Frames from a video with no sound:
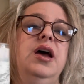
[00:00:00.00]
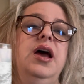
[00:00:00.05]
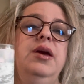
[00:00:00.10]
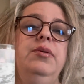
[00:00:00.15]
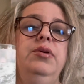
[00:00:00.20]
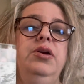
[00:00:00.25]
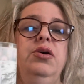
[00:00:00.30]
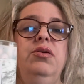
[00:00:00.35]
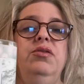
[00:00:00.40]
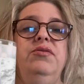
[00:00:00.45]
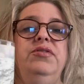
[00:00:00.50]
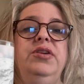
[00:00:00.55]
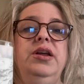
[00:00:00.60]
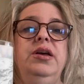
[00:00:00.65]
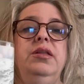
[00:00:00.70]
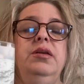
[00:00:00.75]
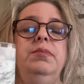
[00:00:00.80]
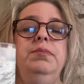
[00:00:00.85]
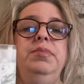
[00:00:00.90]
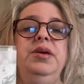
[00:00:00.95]
I would go
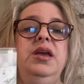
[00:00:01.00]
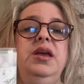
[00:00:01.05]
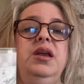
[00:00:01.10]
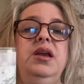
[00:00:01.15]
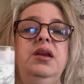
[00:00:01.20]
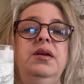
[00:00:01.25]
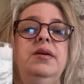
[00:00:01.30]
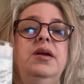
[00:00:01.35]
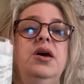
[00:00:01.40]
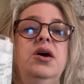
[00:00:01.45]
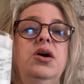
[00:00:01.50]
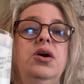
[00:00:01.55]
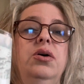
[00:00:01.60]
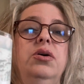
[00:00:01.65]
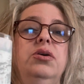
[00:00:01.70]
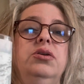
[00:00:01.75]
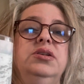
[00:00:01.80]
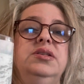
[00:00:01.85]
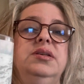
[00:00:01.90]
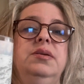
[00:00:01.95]
vanilla bean
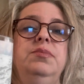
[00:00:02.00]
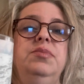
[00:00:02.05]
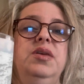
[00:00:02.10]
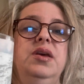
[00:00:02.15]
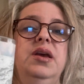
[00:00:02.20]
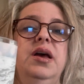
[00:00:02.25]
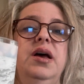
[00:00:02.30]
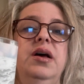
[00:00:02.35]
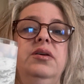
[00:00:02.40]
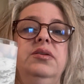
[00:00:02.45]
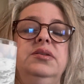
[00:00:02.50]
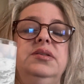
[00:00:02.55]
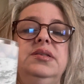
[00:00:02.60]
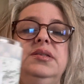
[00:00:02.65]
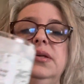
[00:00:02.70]
or something else,